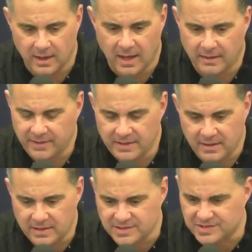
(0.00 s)

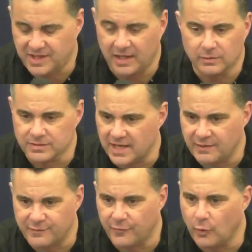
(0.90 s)
His steals, he had
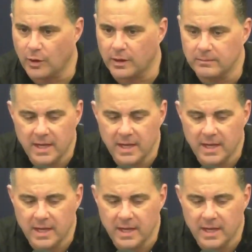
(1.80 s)
4.